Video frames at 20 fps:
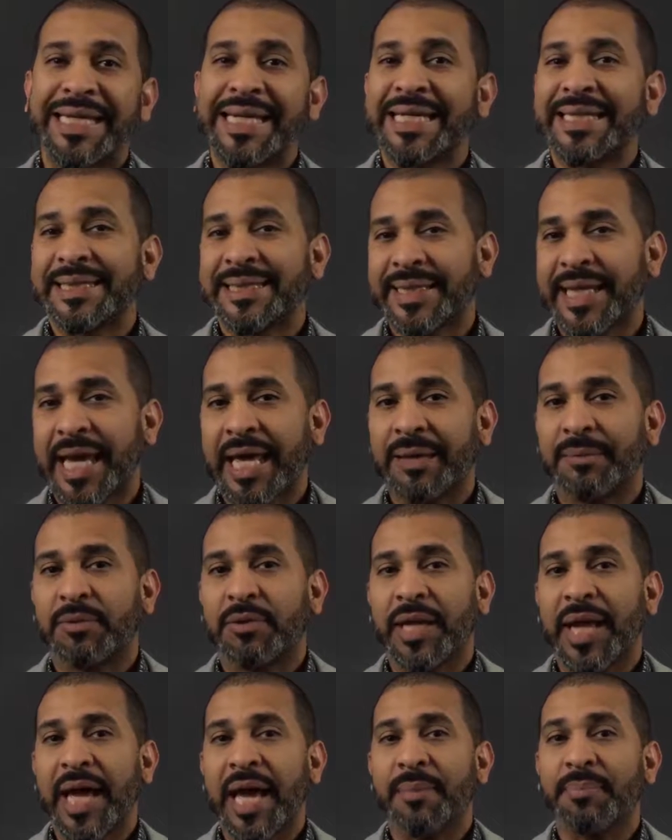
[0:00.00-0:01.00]
scannable
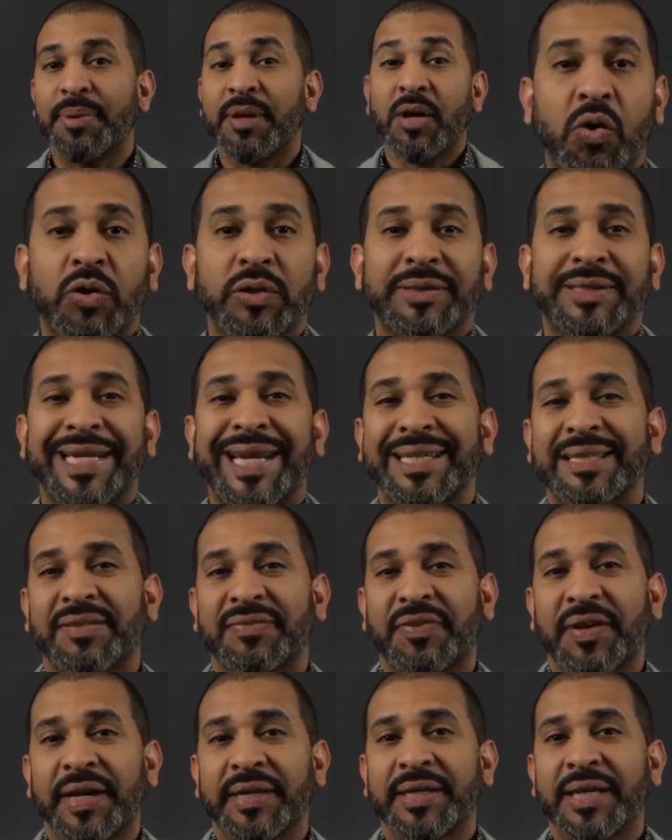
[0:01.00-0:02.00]
app or
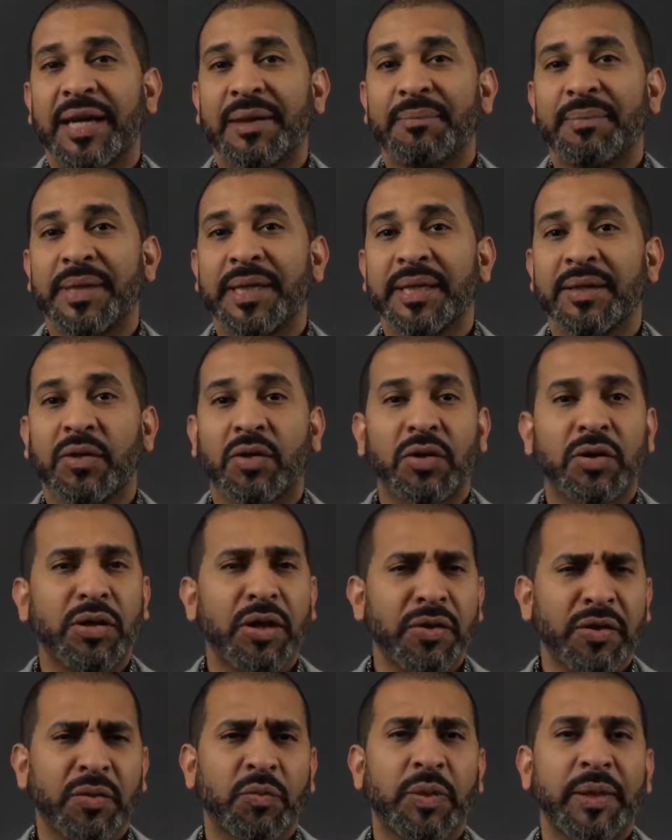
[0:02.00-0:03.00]
Tactify.me or
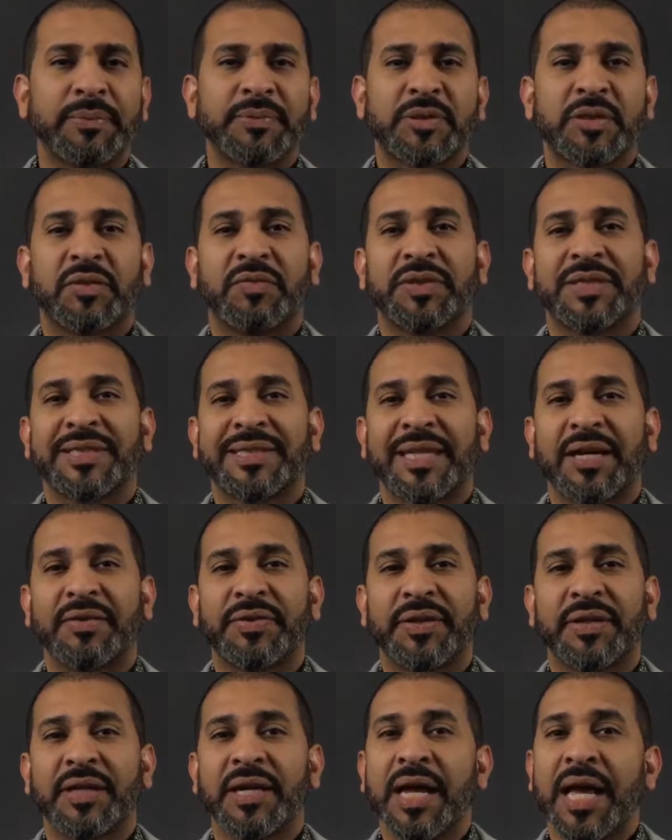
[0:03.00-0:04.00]
other web services out
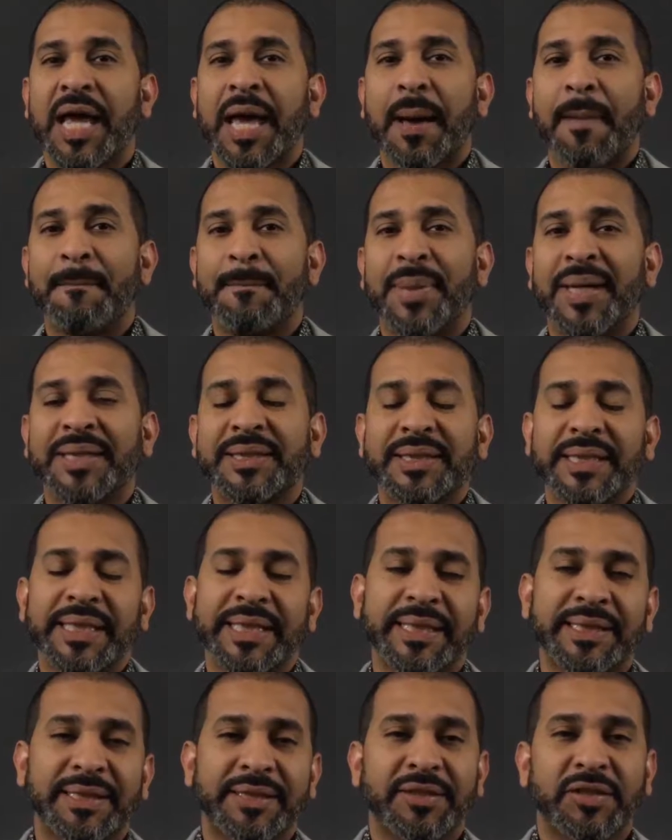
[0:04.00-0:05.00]
there much
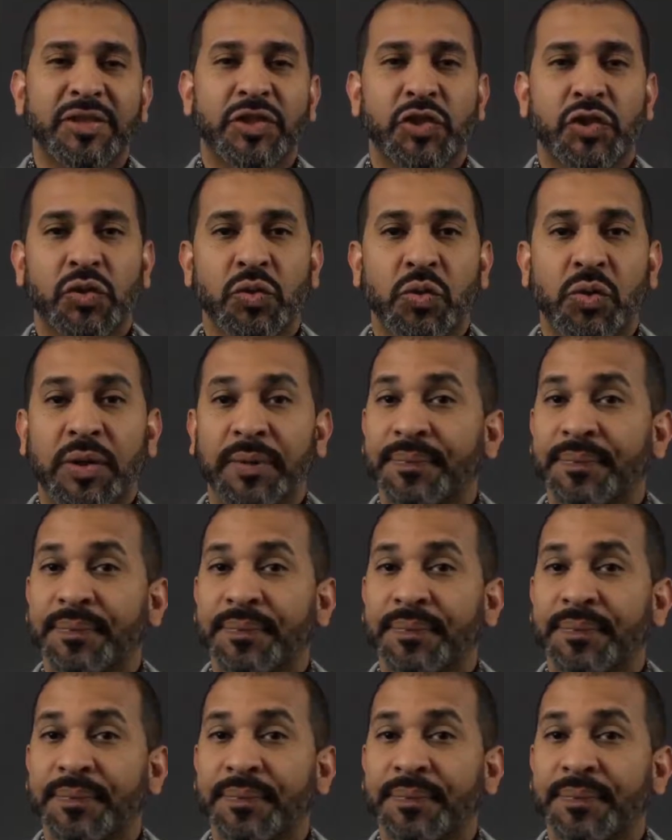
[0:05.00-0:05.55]
easier to store.